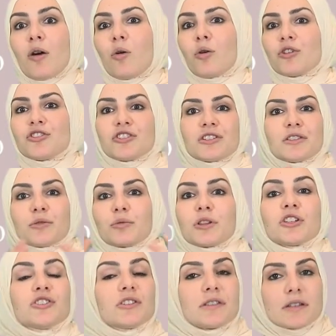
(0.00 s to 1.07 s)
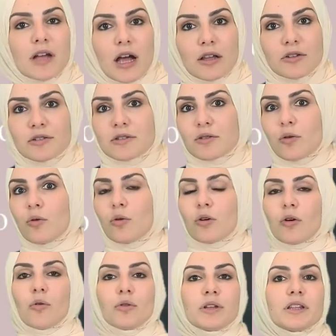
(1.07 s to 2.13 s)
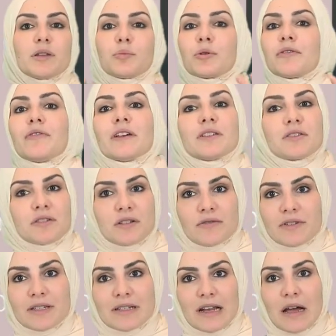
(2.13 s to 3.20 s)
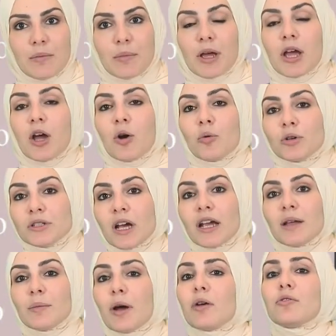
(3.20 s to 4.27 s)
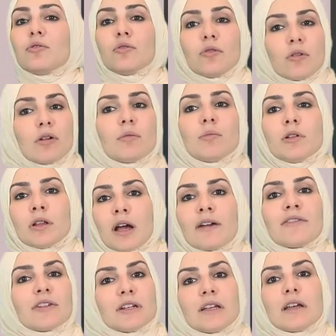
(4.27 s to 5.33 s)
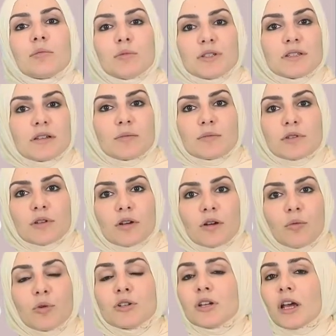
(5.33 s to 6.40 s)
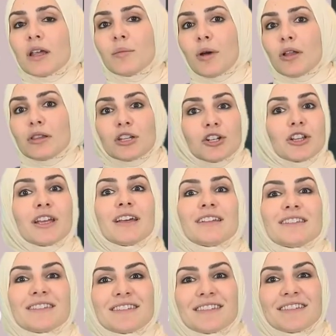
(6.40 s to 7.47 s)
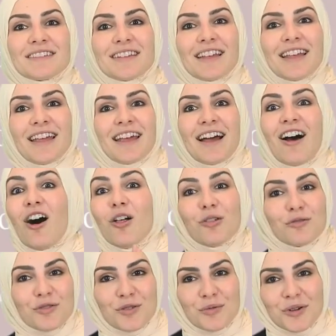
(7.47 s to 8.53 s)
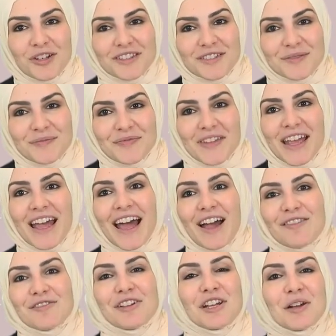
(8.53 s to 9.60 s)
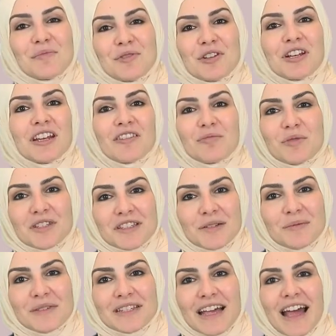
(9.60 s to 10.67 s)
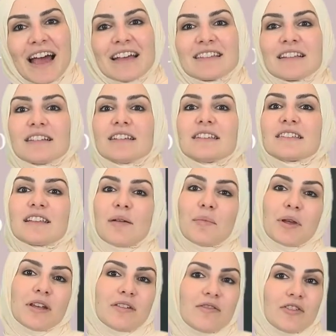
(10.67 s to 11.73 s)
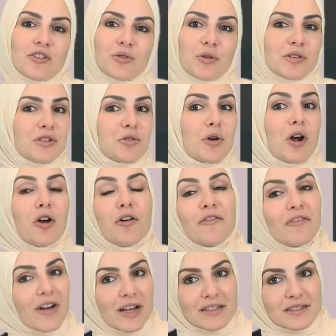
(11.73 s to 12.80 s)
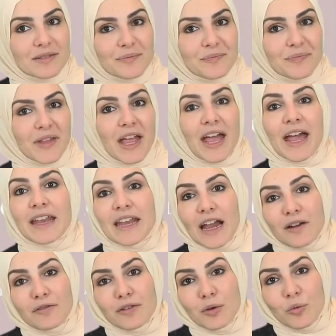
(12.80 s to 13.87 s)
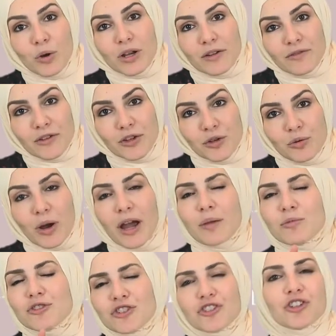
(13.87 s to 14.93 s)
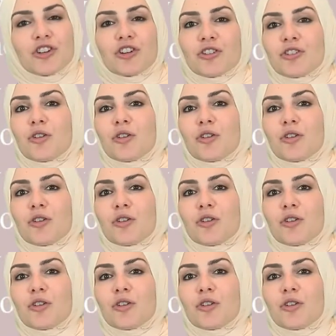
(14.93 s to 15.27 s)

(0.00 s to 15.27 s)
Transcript: or just the religious scholars, or only the professors of Islam. We're talking about normal, everyday Muslims. We're talking about little kids all over the world. Every community of Muslims has at least some individuals who are hafaz. And every one of you, I'm sure,